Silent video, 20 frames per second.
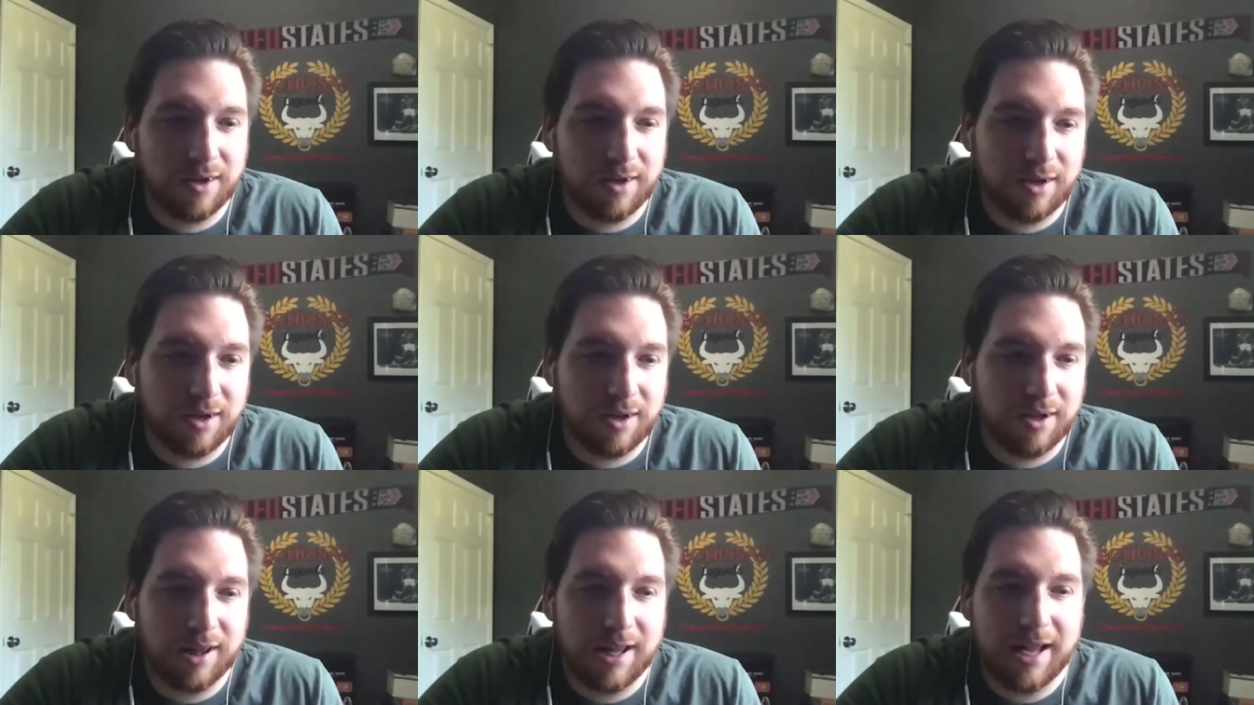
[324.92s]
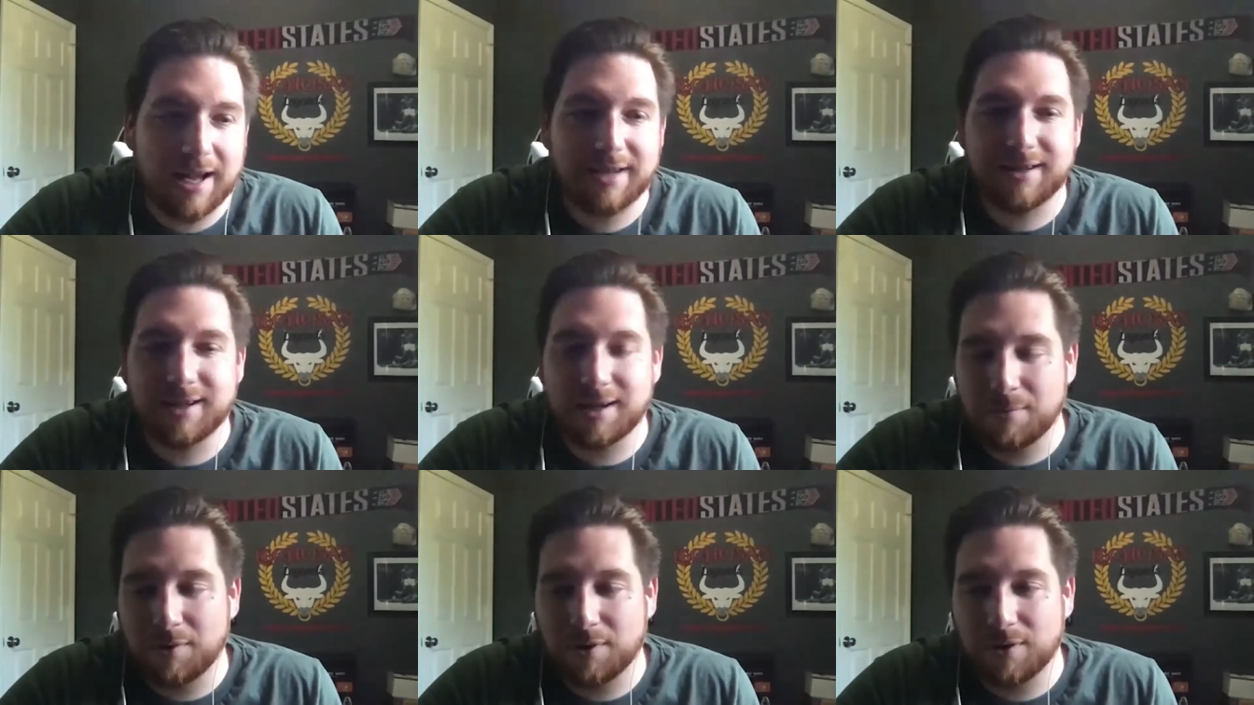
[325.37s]
last
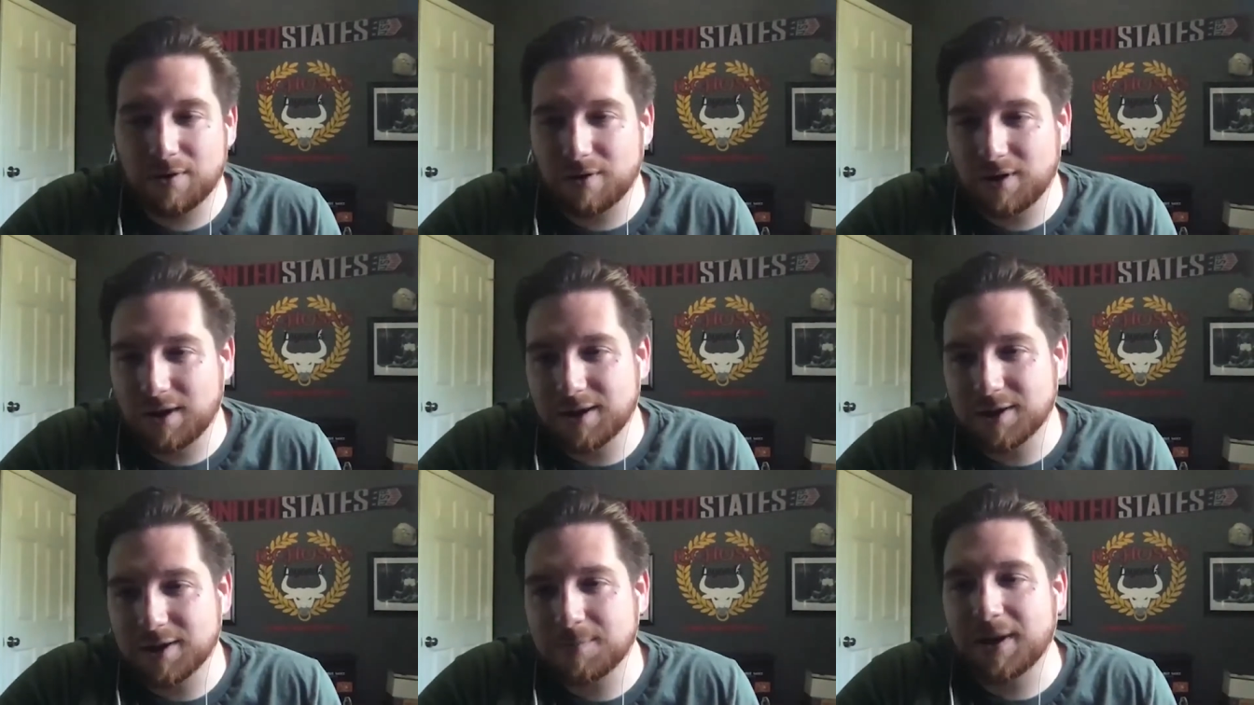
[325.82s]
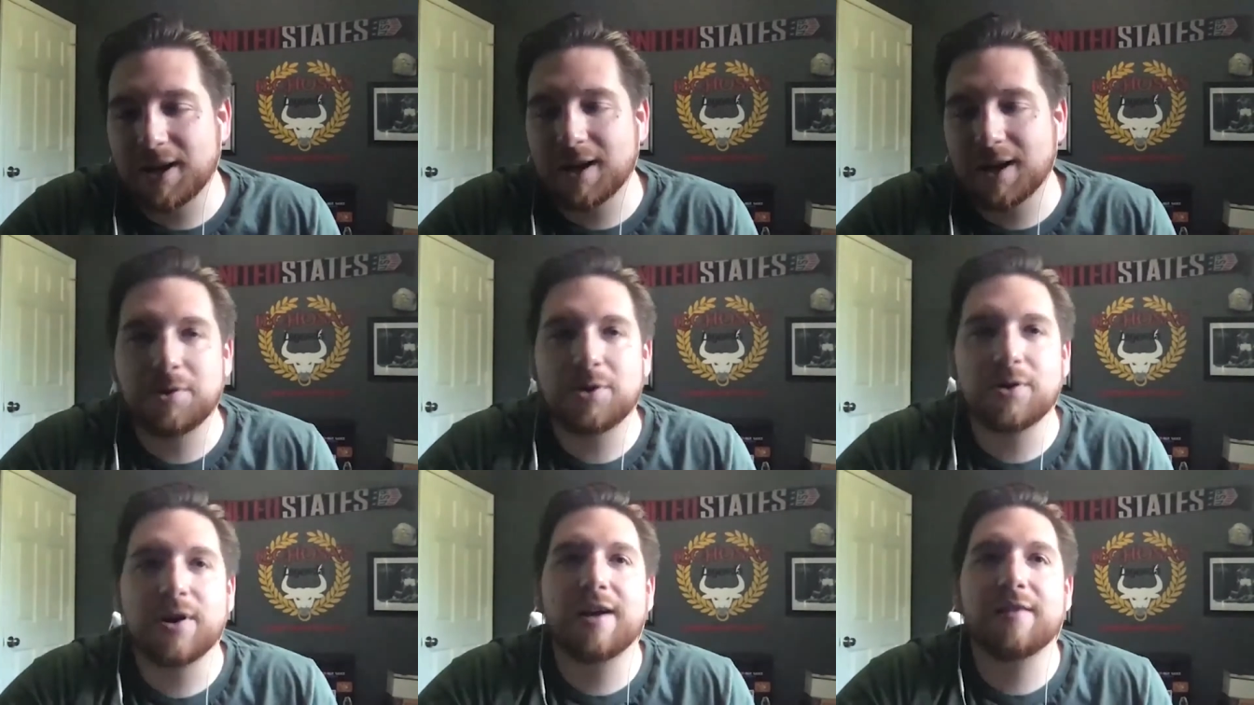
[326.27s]
name uh, in Spain. I
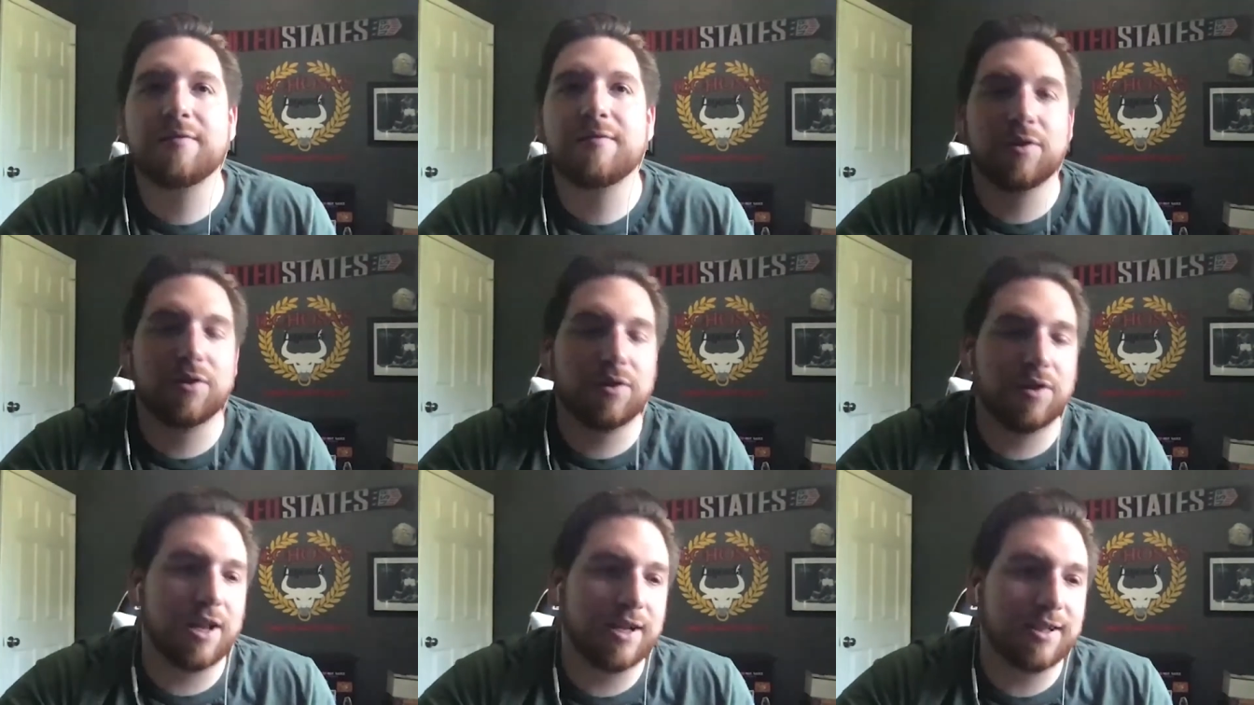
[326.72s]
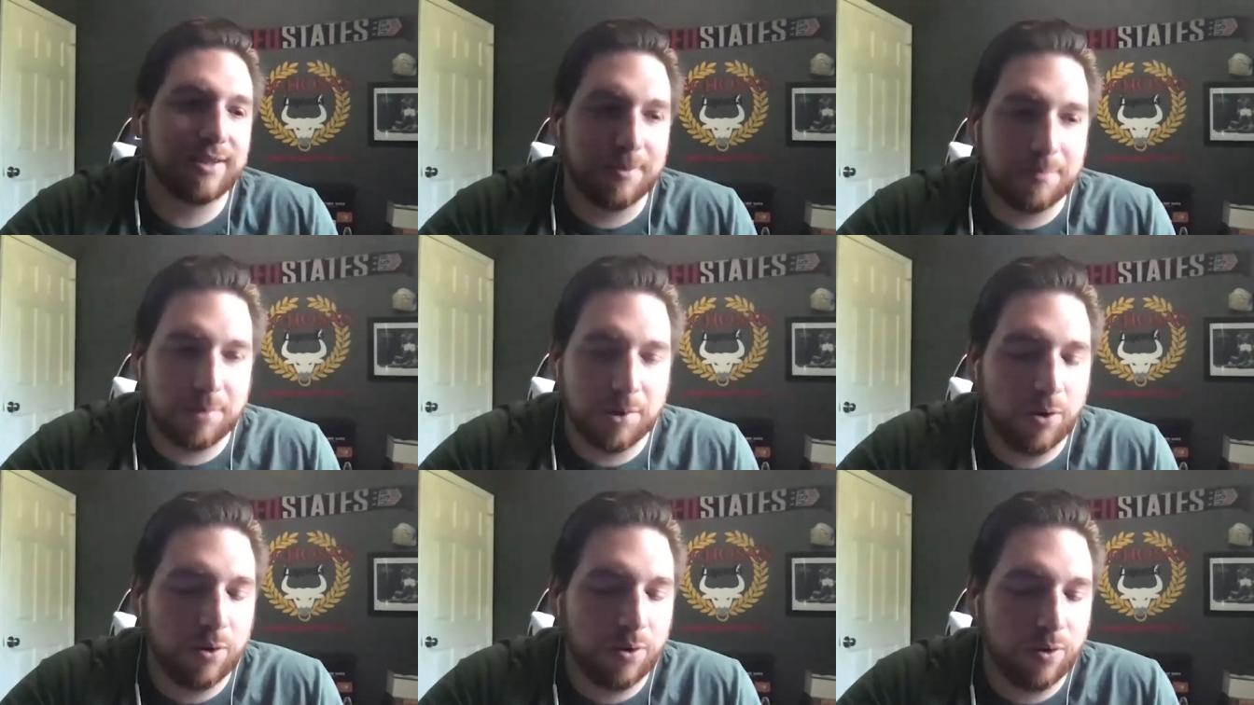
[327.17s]
mean, you have your like
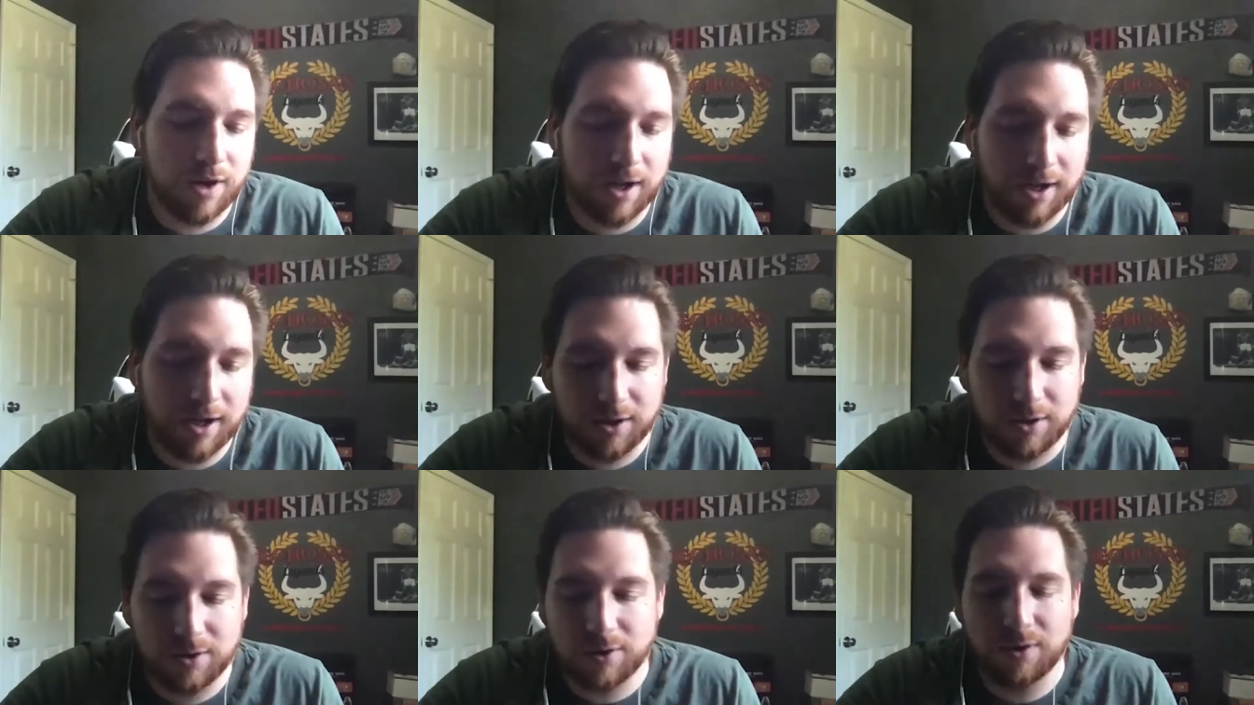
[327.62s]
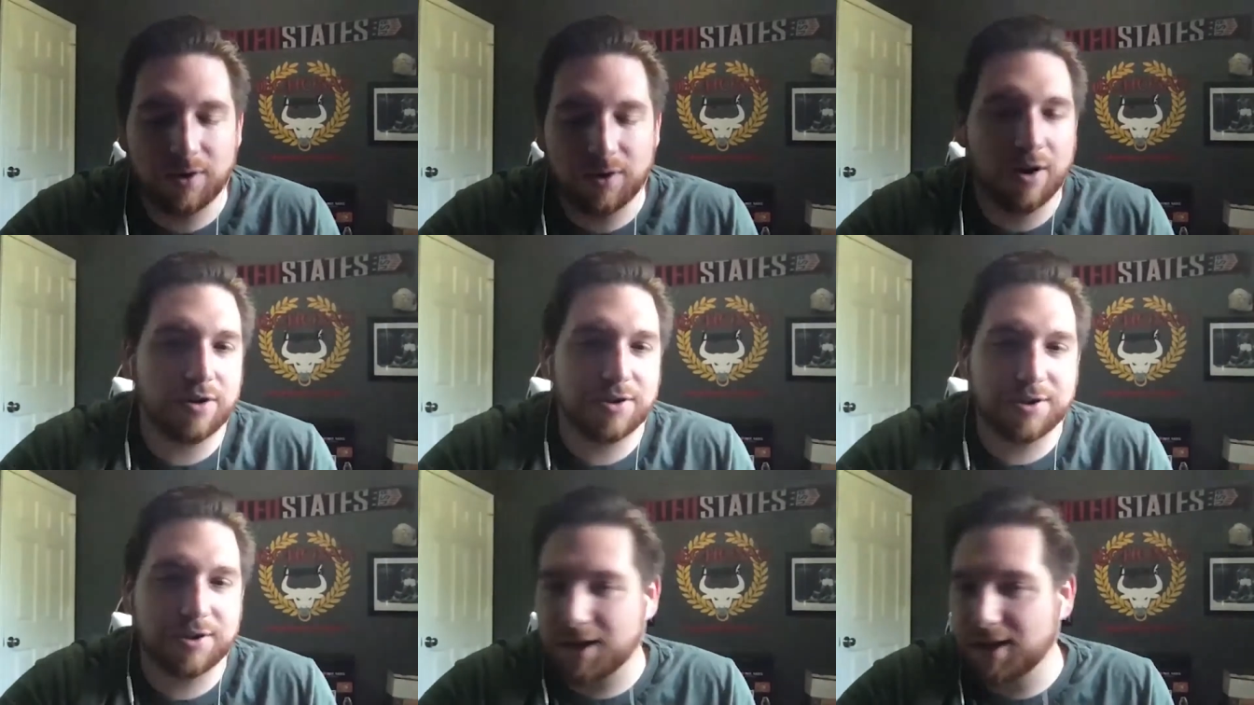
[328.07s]
typical like you know
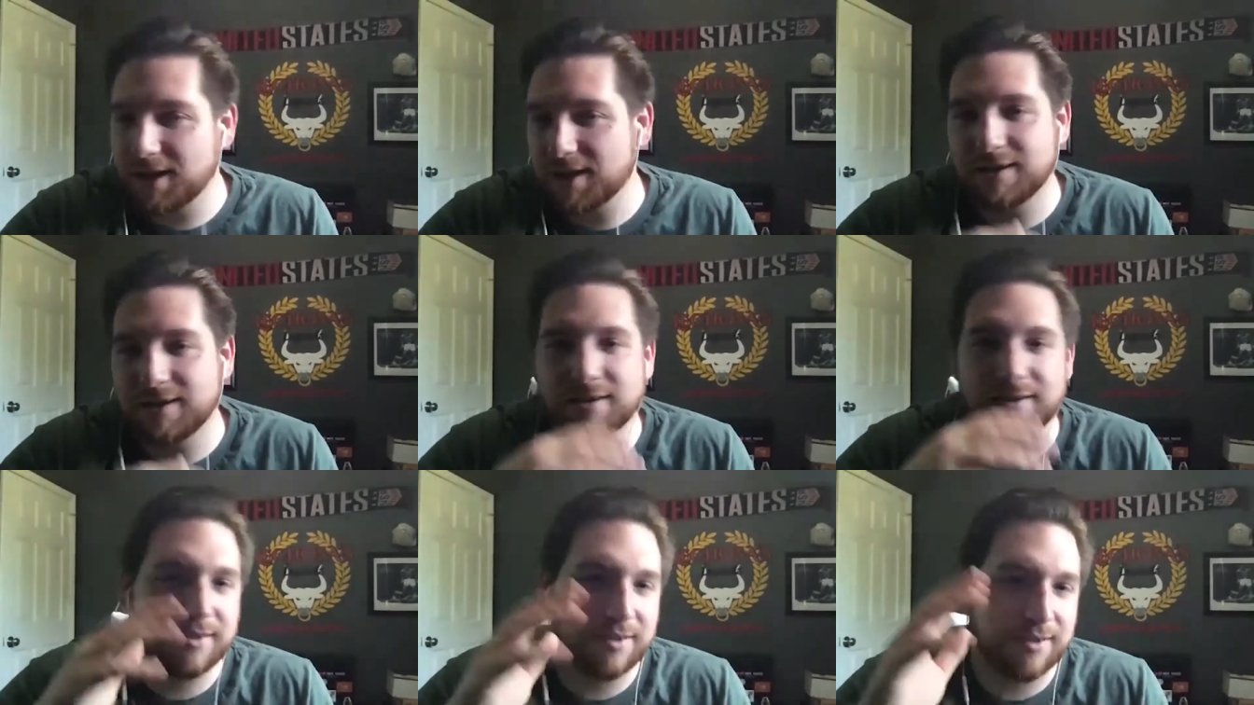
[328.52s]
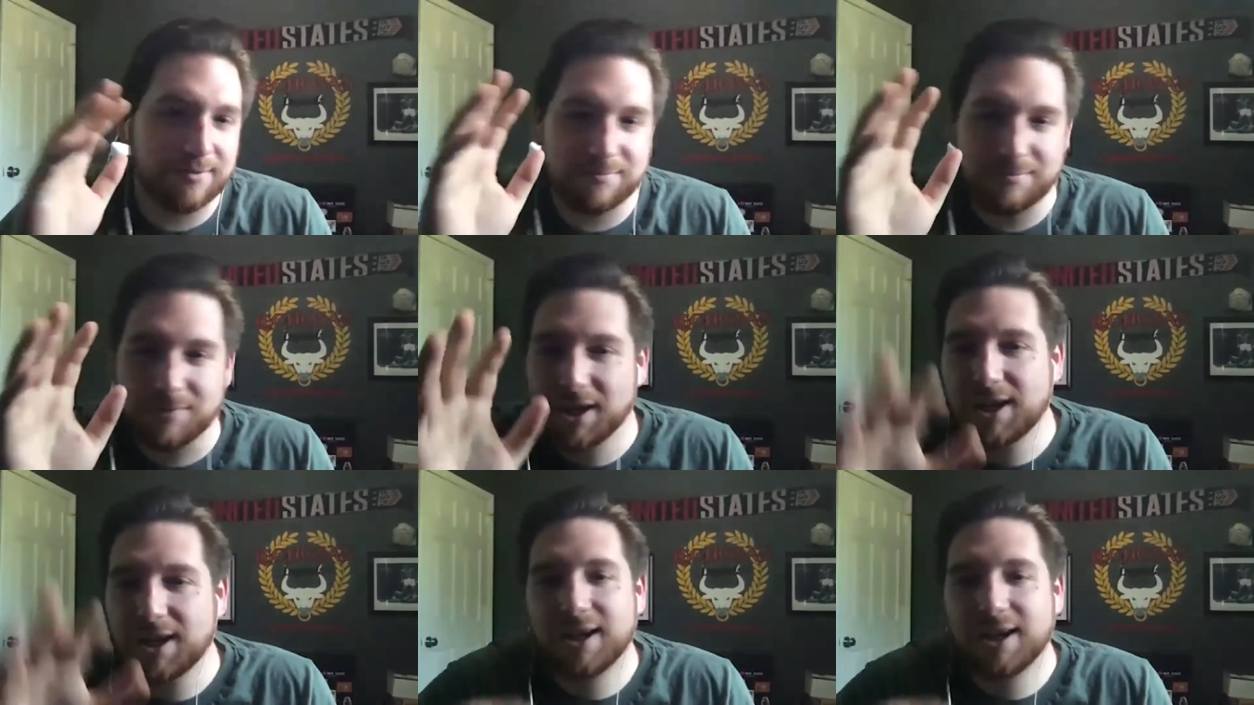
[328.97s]
Garcias and